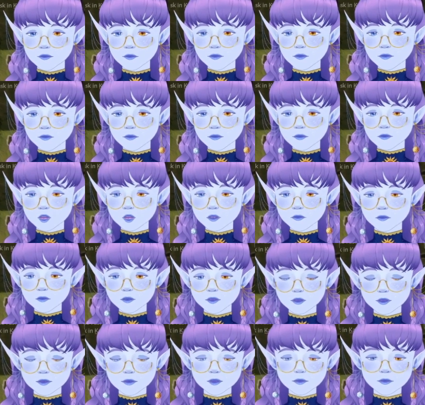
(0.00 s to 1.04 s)
Oh, it's
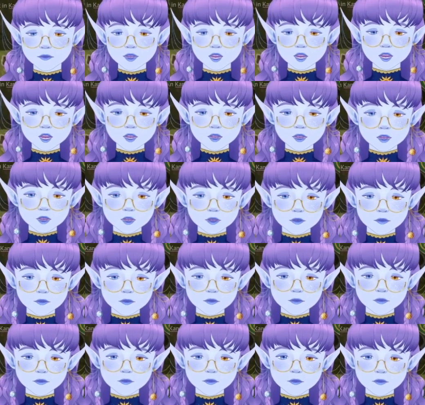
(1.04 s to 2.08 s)
not my guardian.
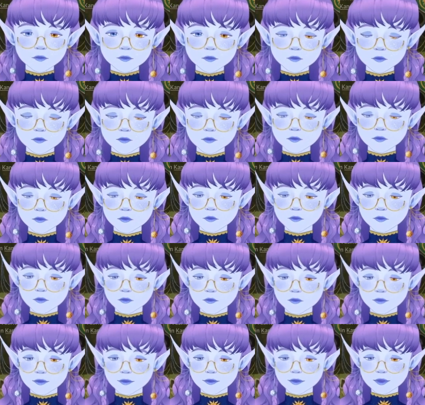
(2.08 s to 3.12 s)

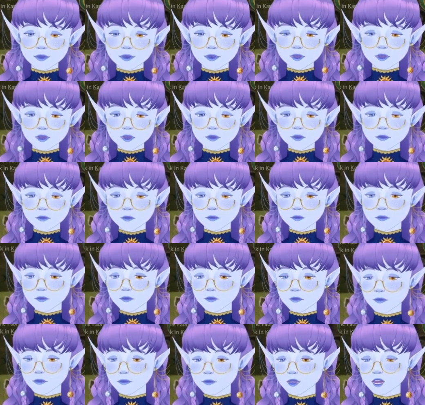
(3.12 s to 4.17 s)
Tila...
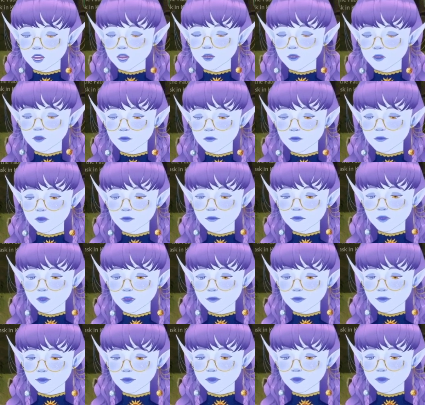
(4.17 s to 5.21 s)
Oh,
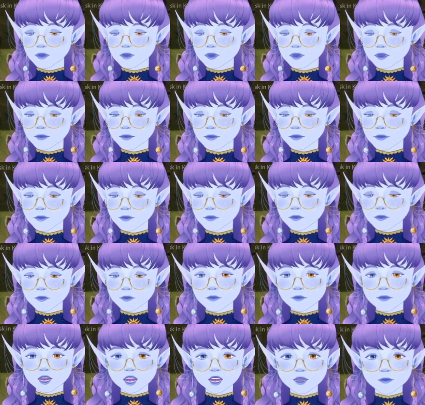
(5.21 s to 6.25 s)
she's the one who
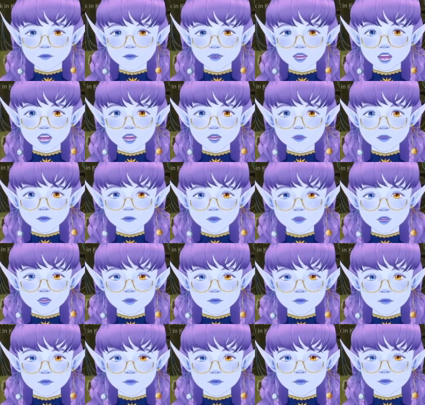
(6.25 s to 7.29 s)
made him paranoid.
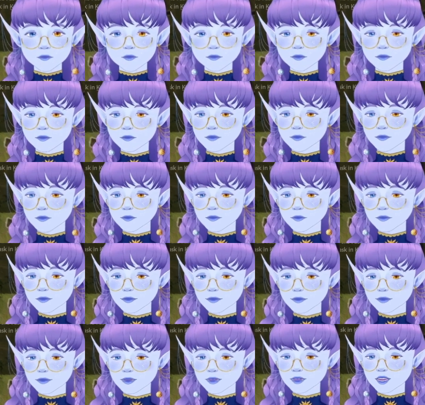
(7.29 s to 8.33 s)

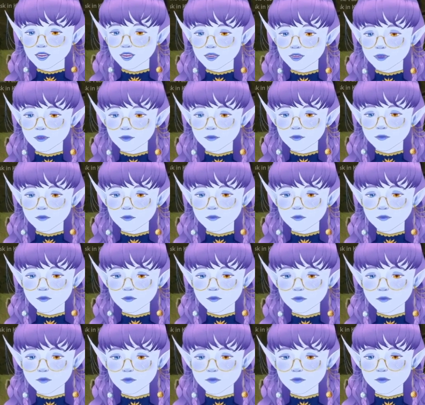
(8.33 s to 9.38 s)
Tila, don't
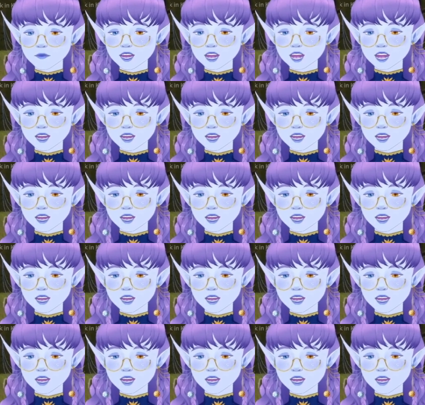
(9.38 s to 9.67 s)
do that.